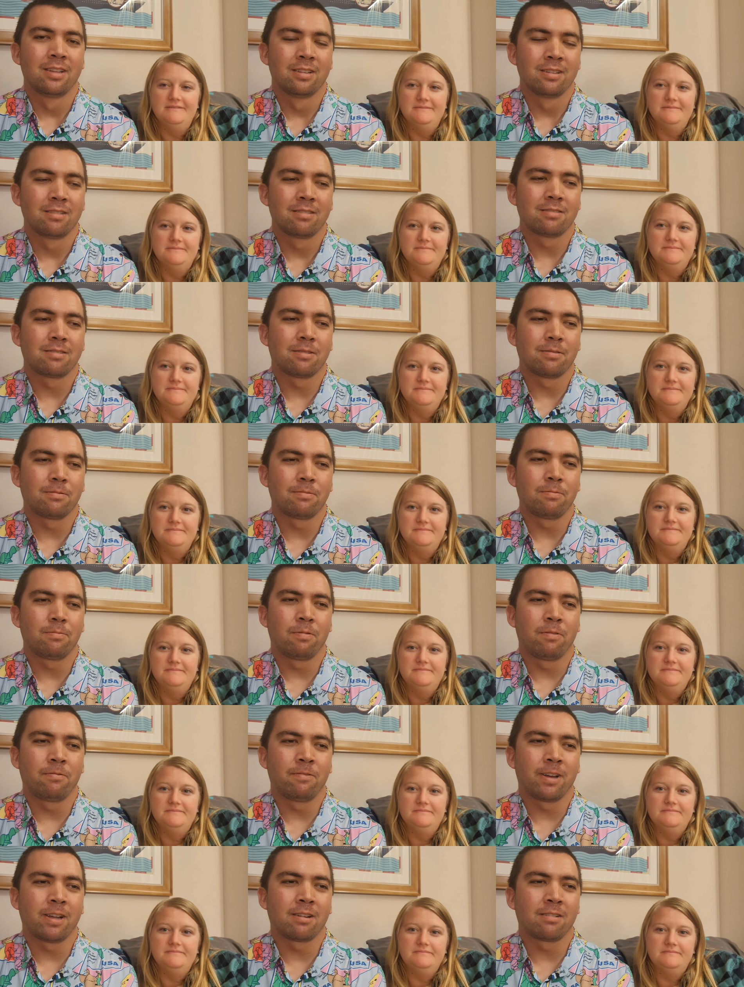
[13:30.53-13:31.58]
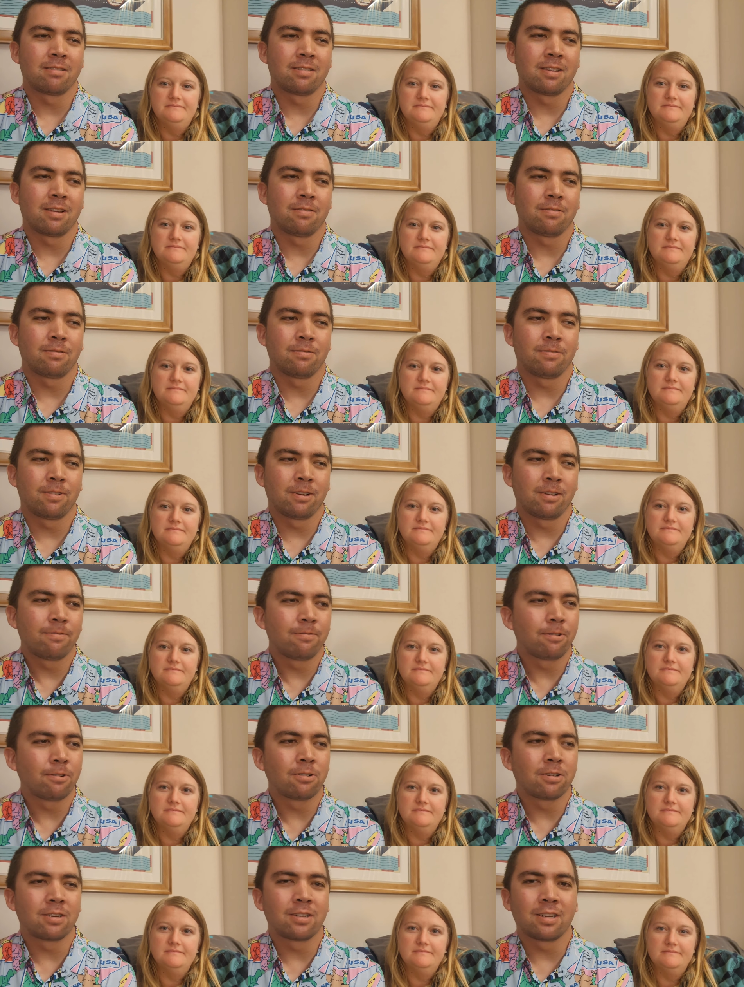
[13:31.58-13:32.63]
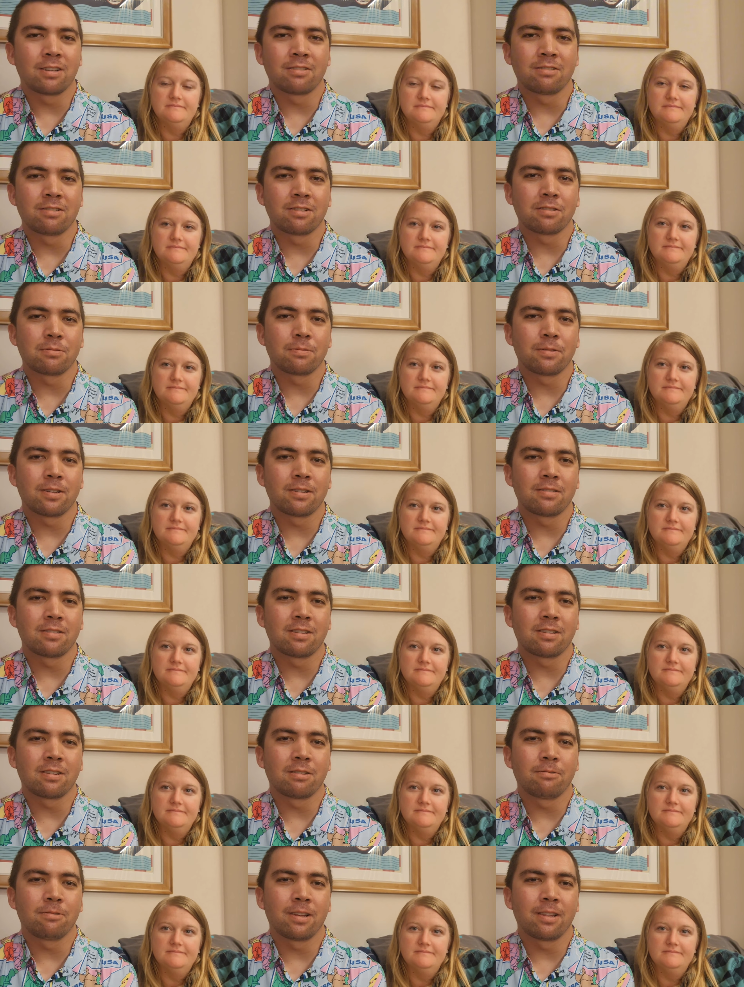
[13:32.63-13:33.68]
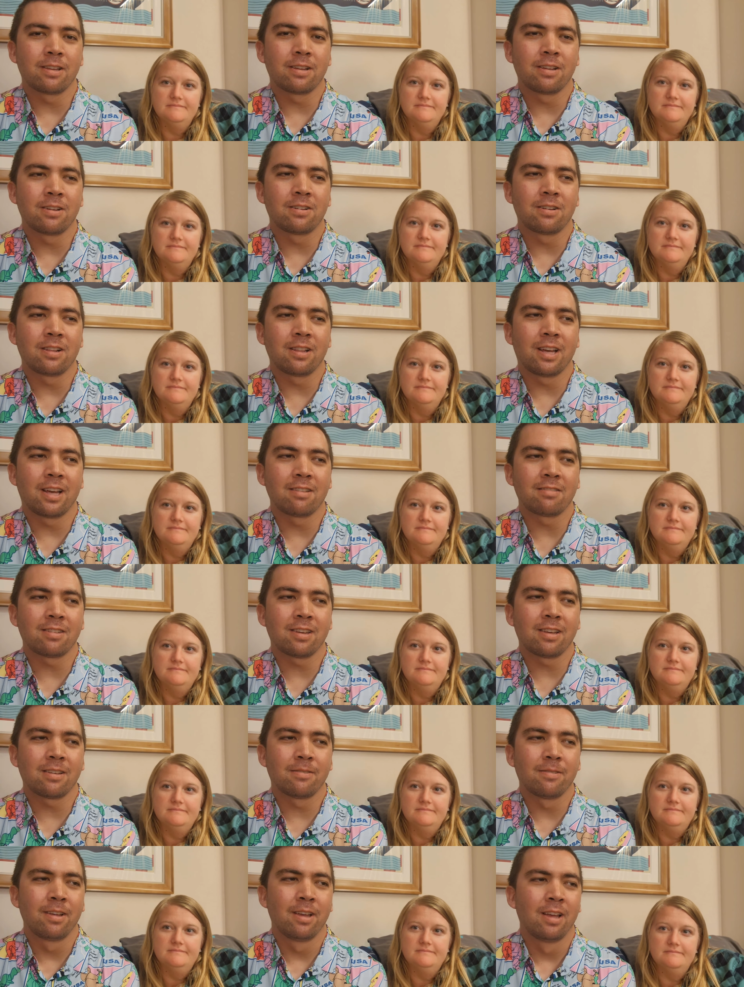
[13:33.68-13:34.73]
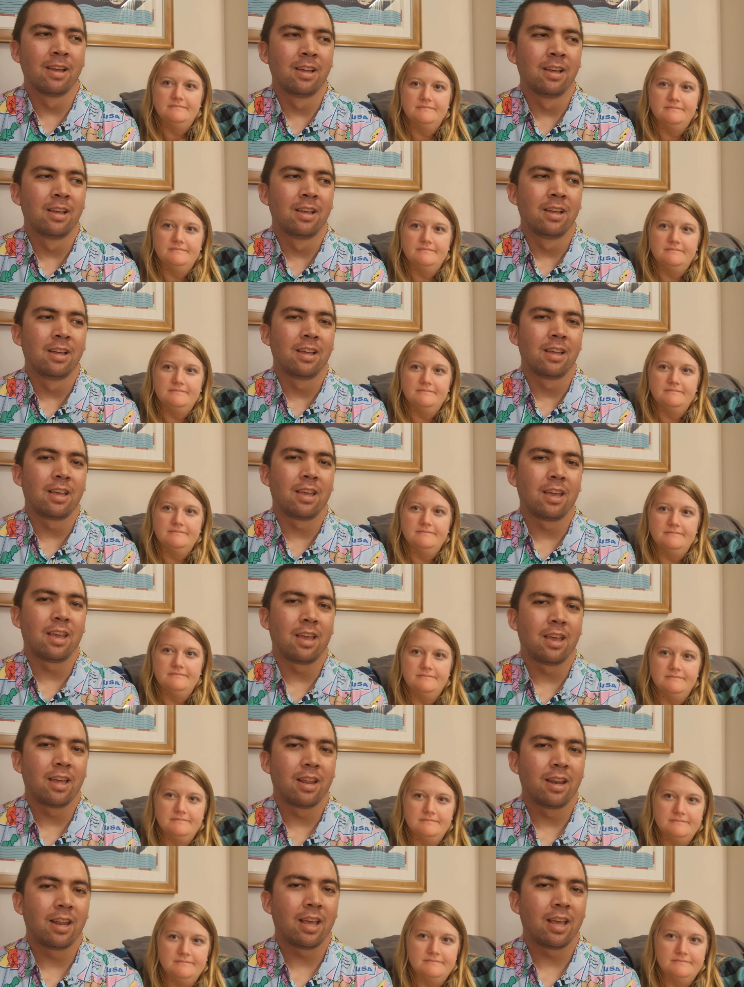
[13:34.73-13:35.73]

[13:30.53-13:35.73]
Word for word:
Speaker 1: So we find ourselves very fortunate to experience the good weather here in Alaska. And